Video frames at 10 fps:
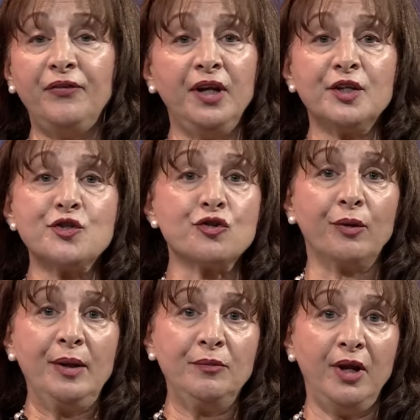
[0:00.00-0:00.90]
in
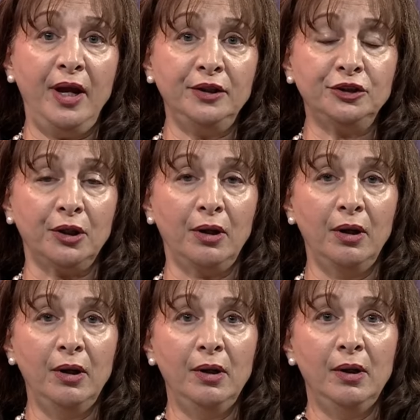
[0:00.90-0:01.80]
extreme danger
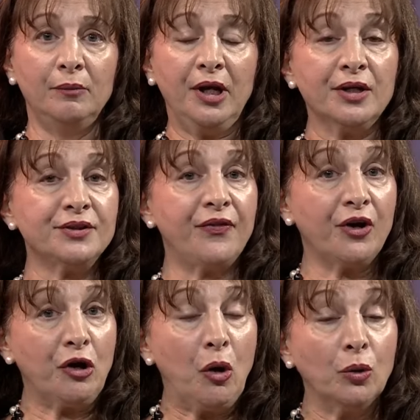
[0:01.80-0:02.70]
because of the
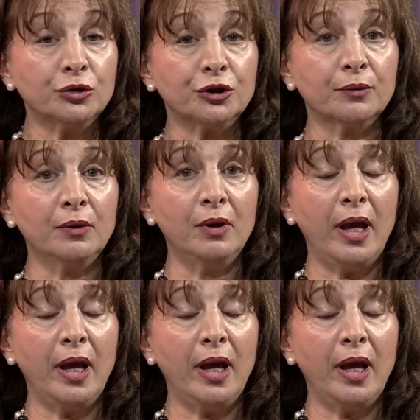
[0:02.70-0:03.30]
cultural